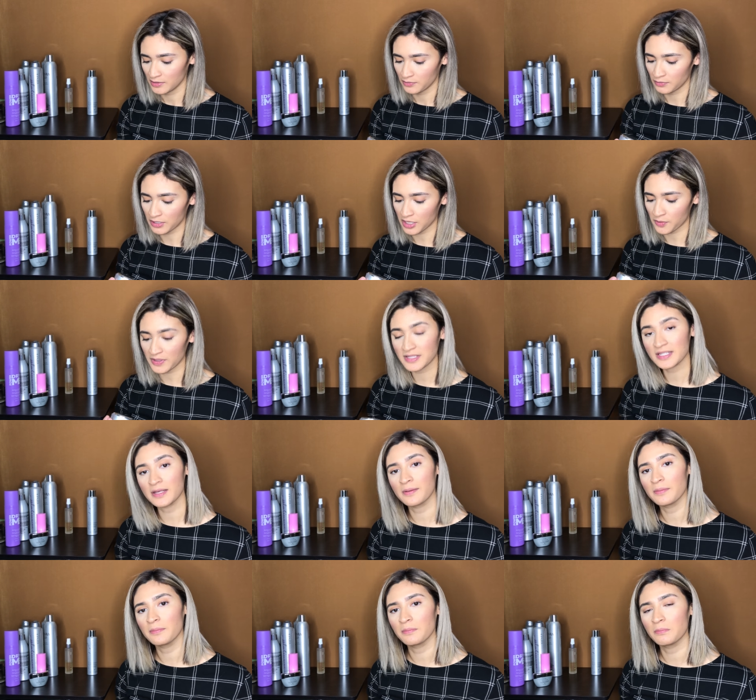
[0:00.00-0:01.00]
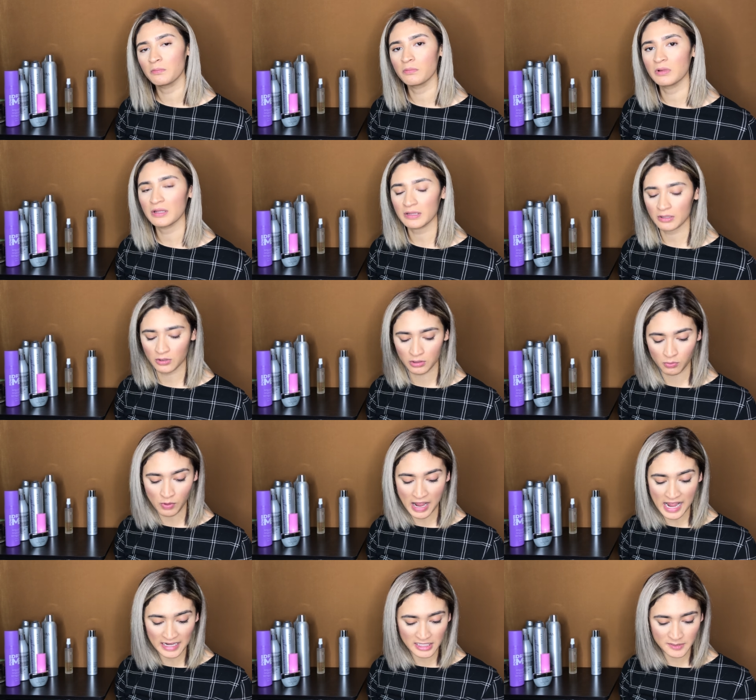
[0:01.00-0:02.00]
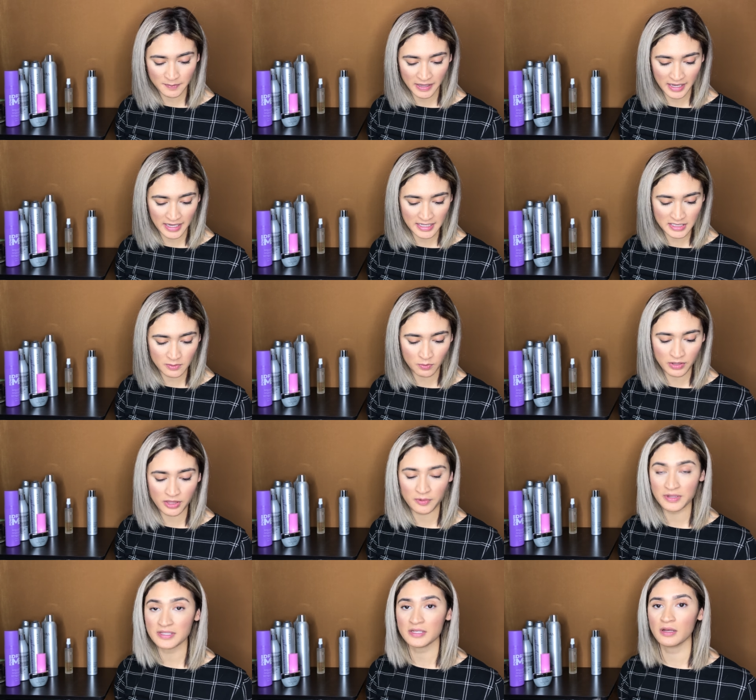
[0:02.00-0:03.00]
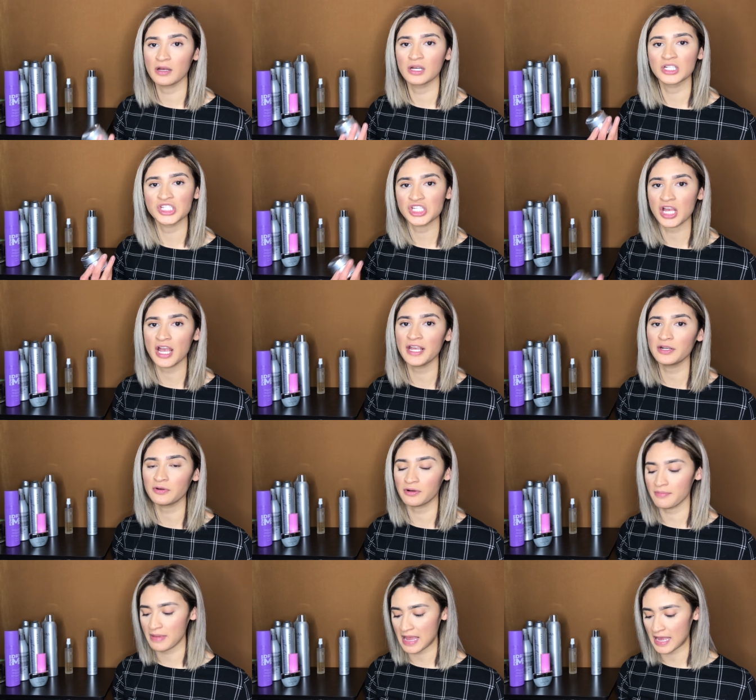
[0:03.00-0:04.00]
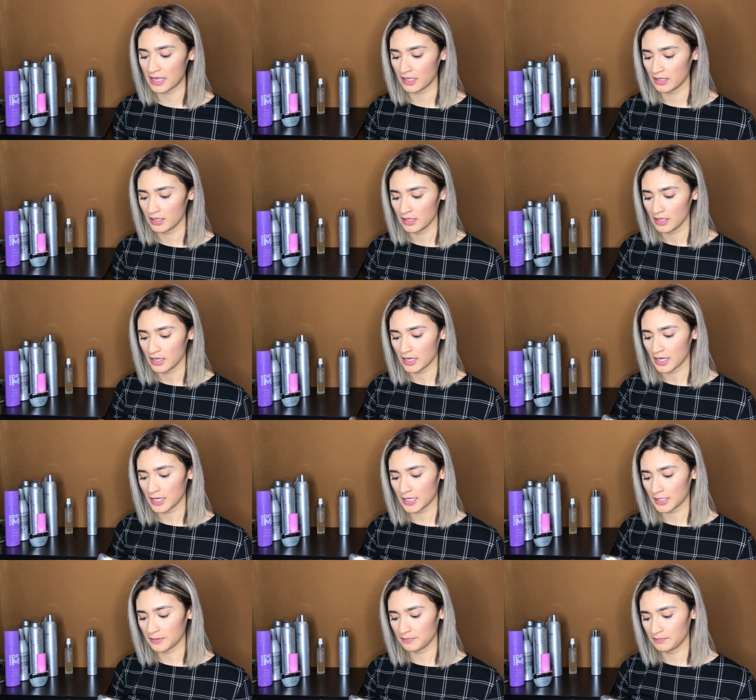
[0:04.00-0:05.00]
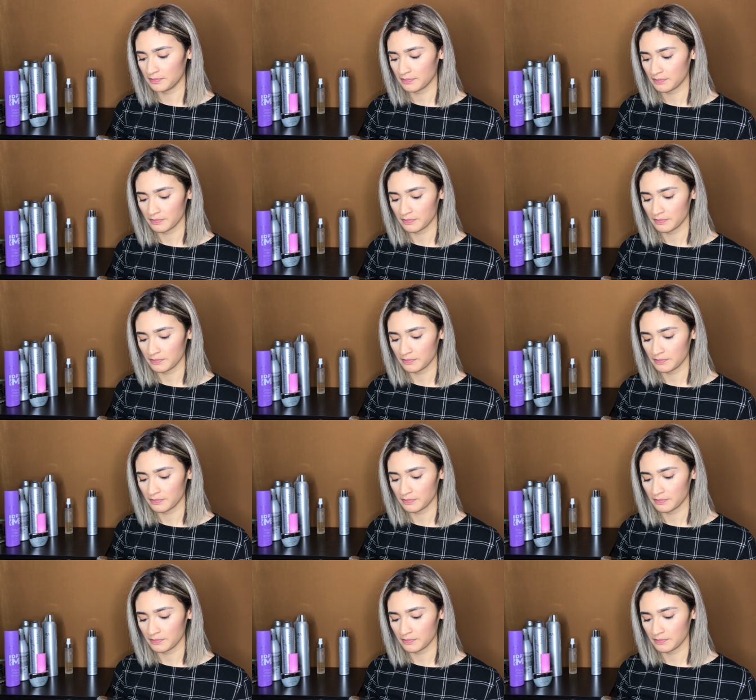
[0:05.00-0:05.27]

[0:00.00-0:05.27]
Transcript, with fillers: whether it's a or wax paste, whether it's a shine or a matte. Um,